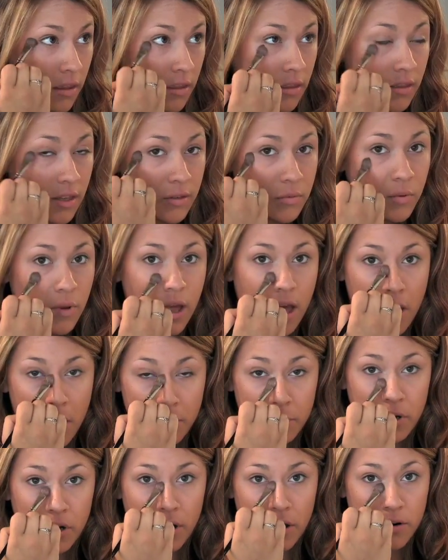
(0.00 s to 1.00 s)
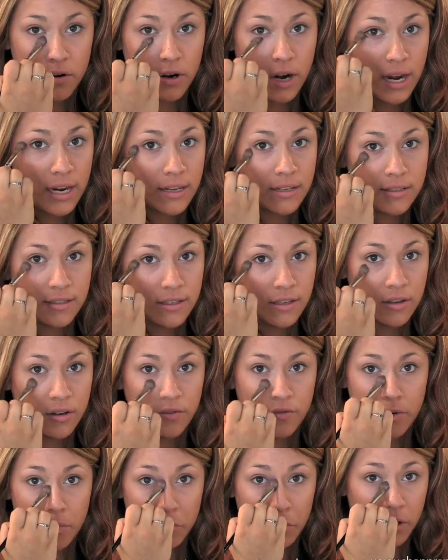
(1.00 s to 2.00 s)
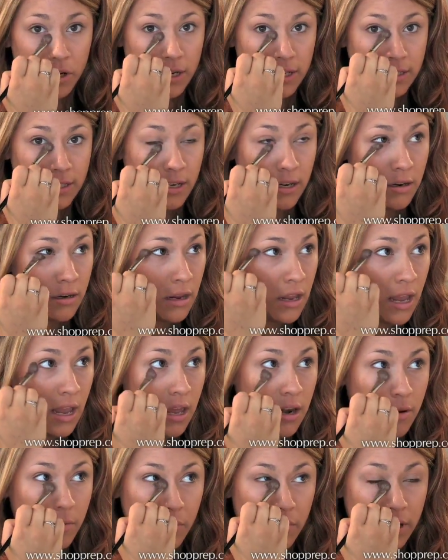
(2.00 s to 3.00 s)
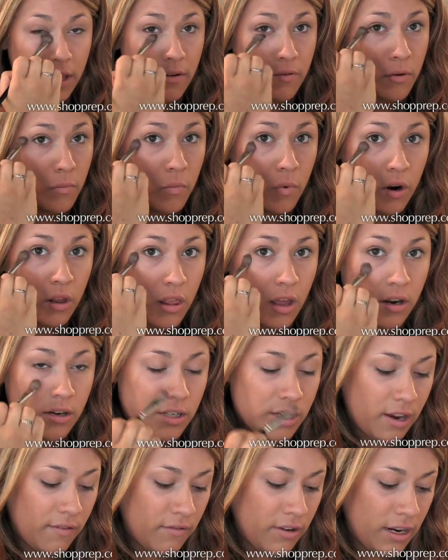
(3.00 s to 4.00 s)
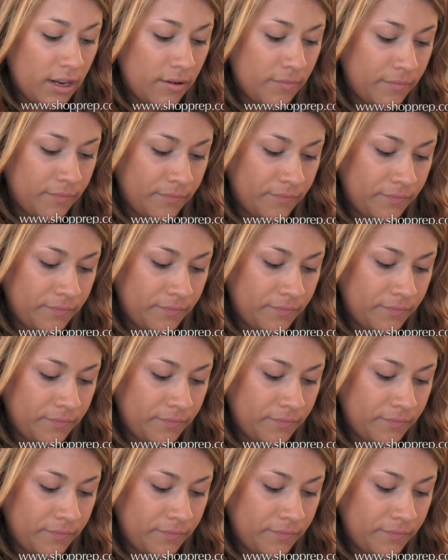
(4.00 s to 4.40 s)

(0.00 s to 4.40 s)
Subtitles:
This will help your under eye concealer from creasing and it will give it more longevity.